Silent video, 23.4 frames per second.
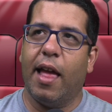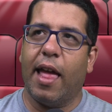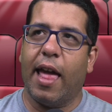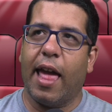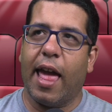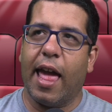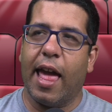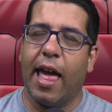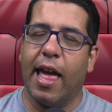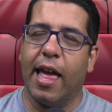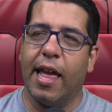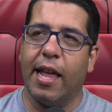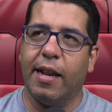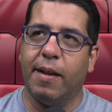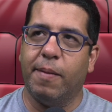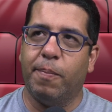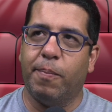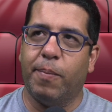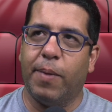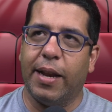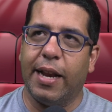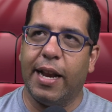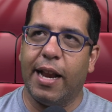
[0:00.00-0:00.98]

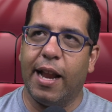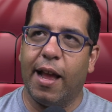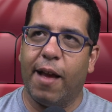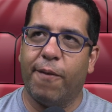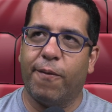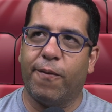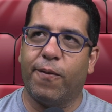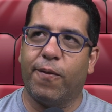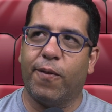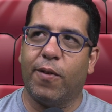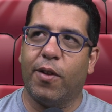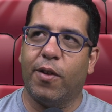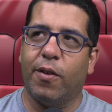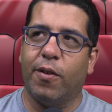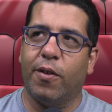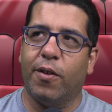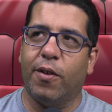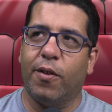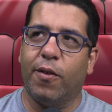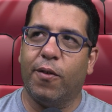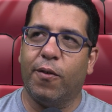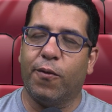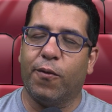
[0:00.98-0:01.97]
But enough
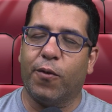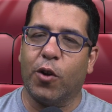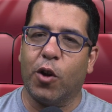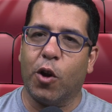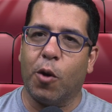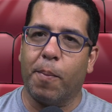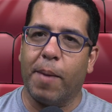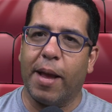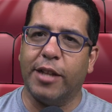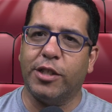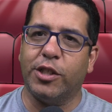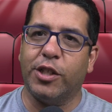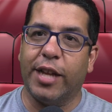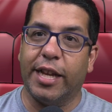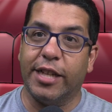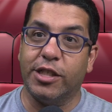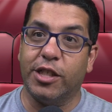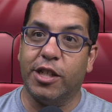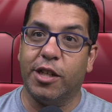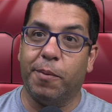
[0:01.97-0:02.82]
for your imagination